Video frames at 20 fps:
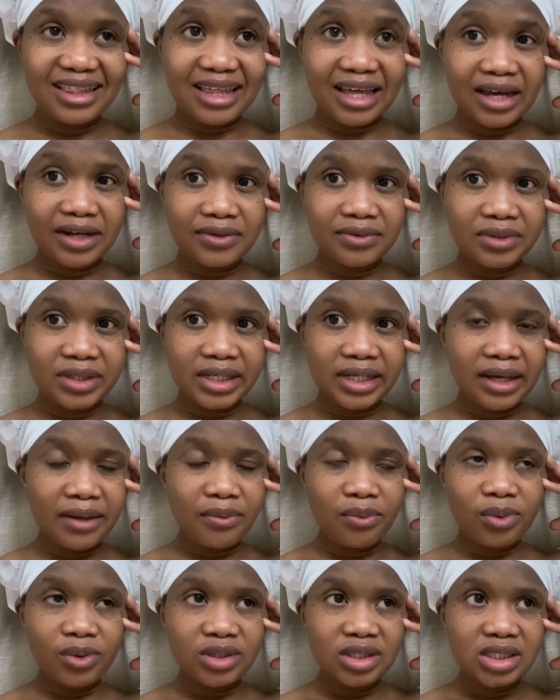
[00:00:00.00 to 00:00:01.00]
that really
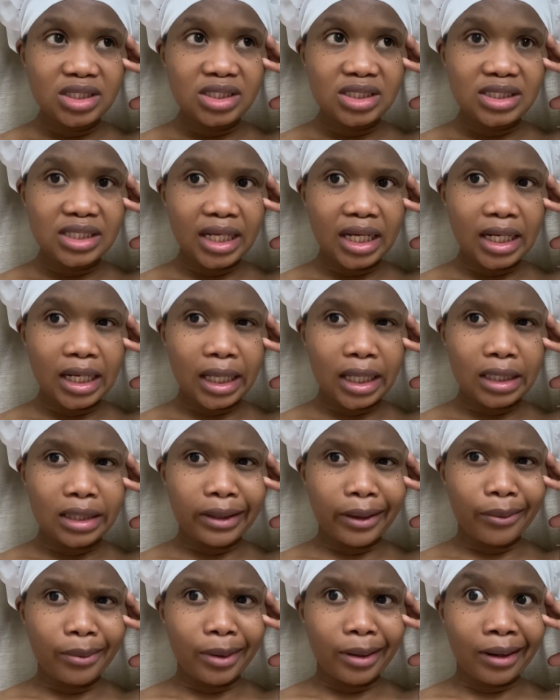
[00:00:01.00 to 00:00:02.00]
wouldn't say like
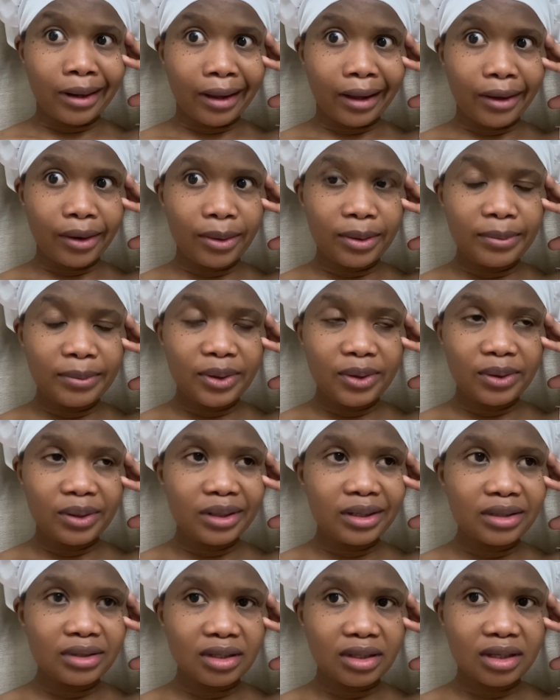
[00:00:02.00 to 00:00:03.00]
they rely on me or
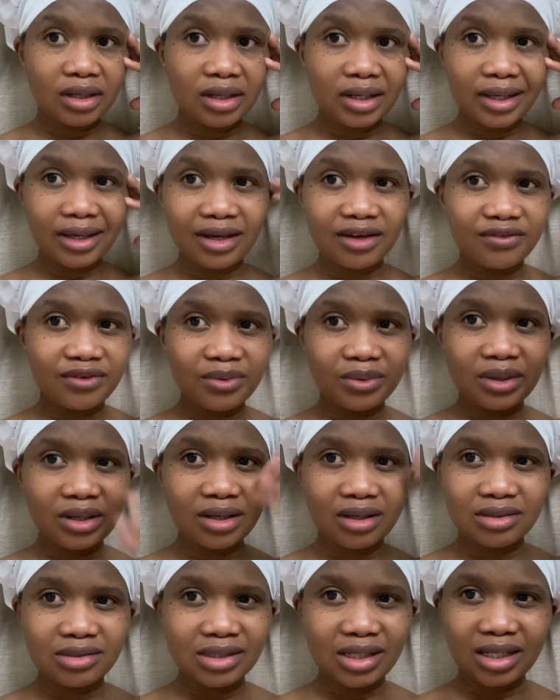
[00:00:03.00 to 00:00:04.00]
anything. Like everyone
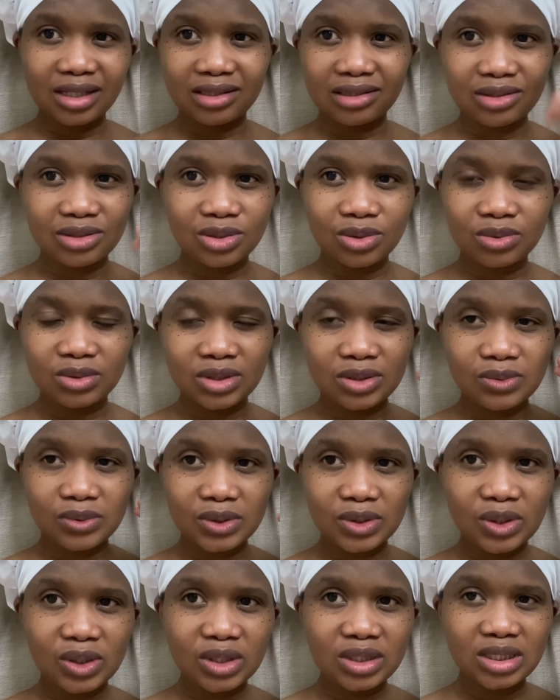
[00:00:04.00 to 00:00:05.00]
here is like an adult and
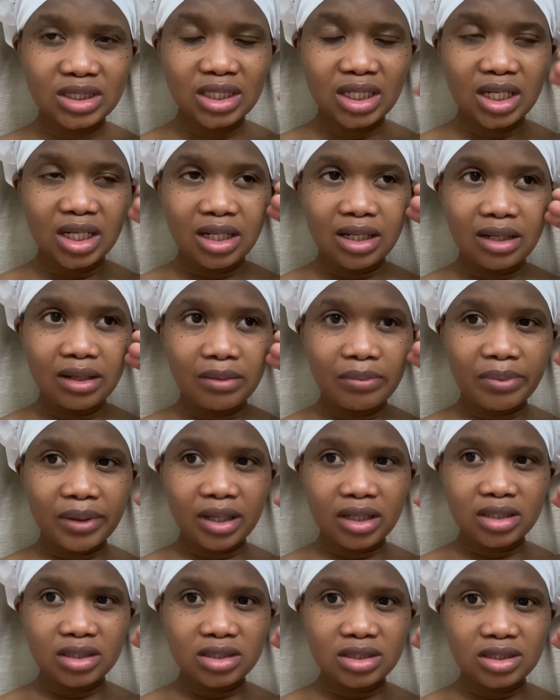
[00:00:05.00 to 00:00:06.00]
whatnot,
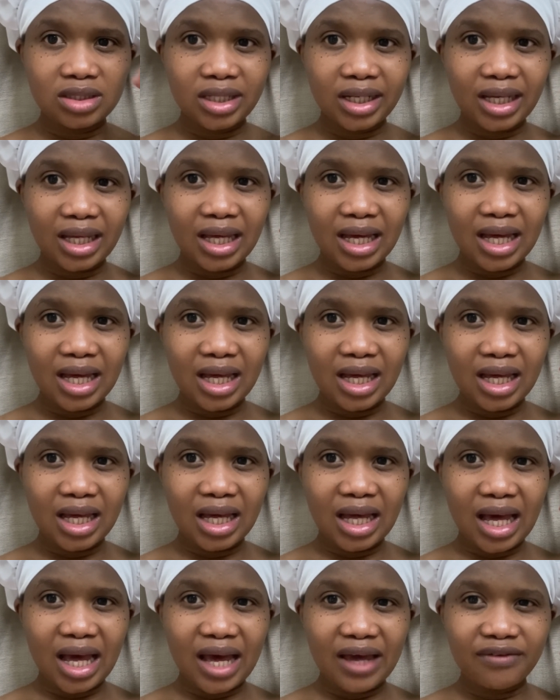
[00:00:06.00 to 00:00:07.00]
but like
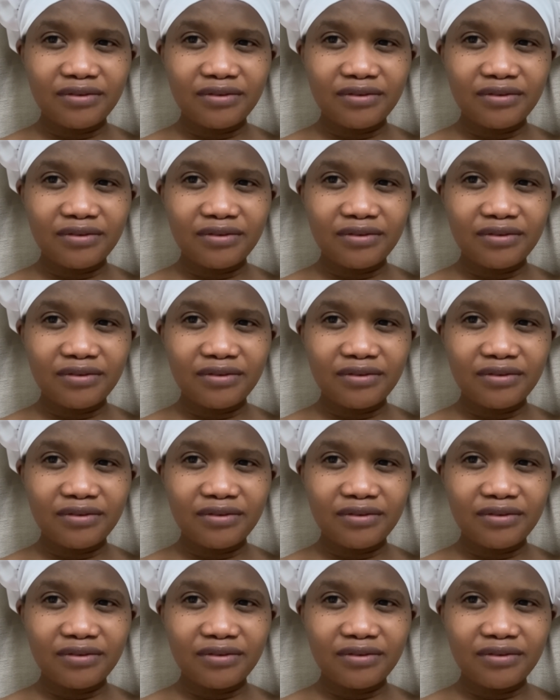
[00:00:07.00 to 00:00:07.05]
I